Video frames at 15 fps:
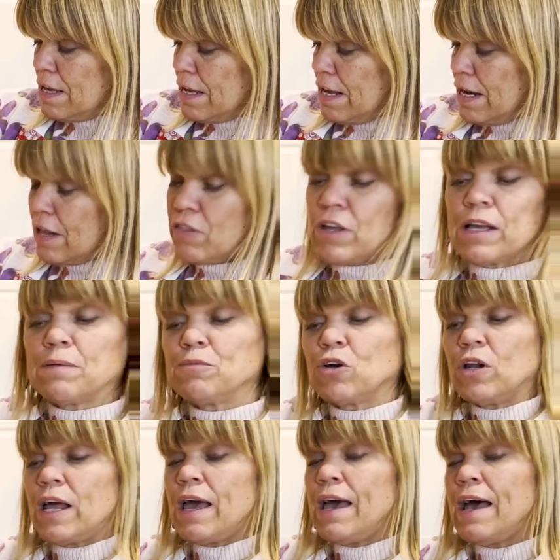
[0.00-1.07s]
And I think I'm
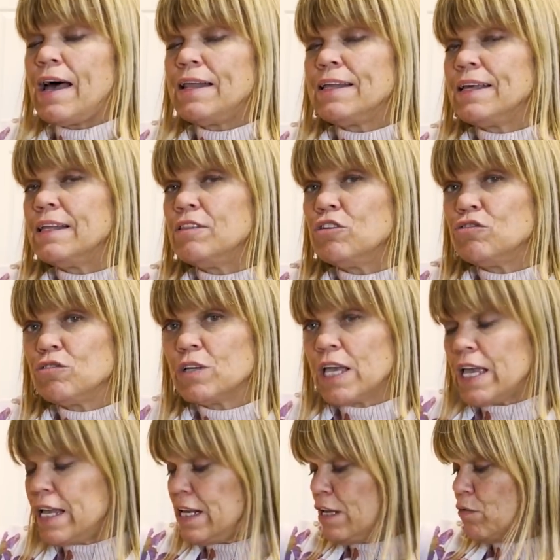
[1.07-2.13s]
gonna add in the
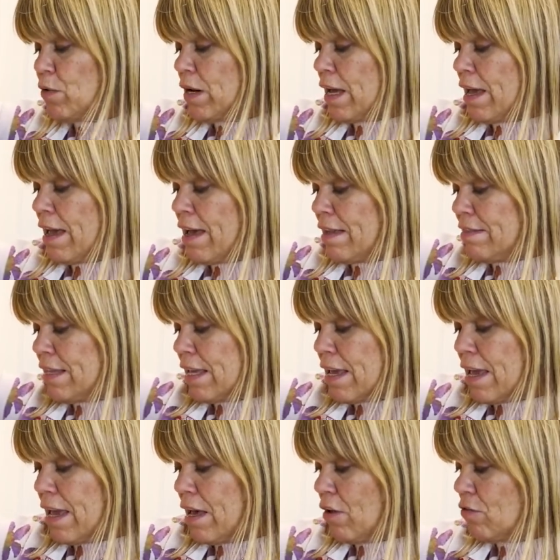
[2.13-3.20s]
zucchini when I add the
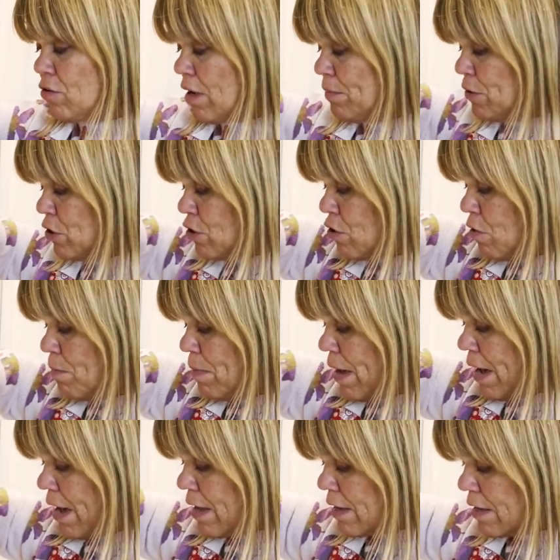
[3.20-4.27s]
kale. So I'm gonna go
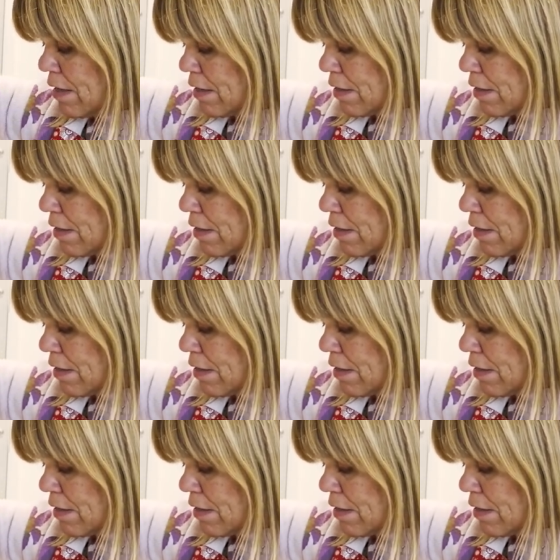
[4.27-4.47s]
back.